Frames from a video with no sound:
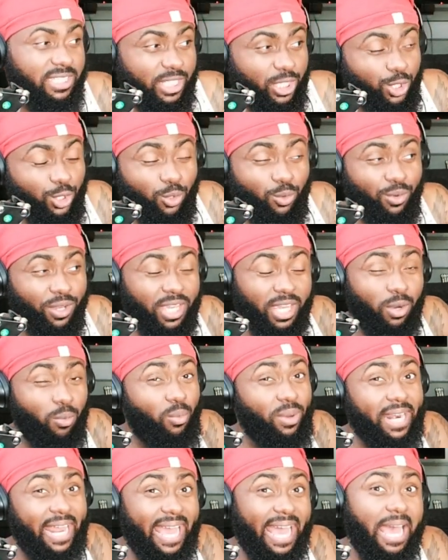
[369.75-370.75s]
Like you don't care
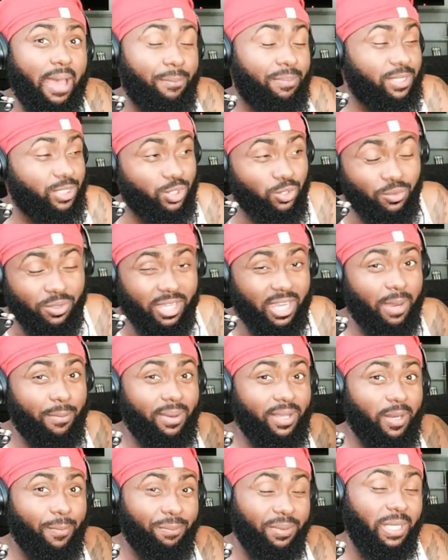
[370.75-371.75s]
what happens. You don't care
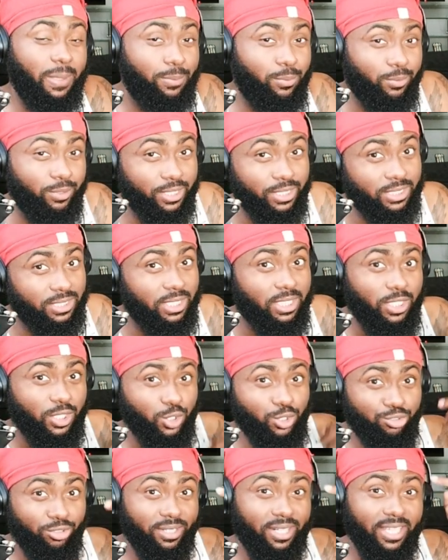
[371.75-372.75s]
about the people because
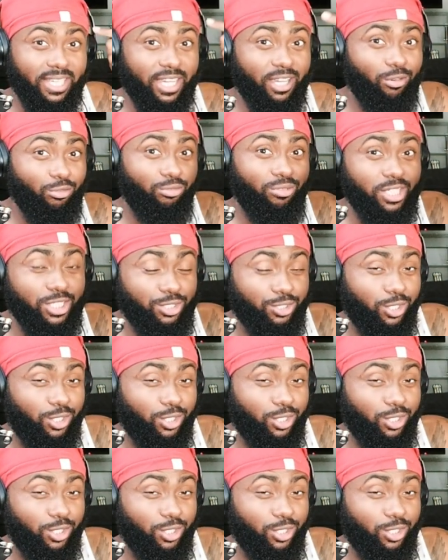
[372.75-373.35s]
you're trying to get rich.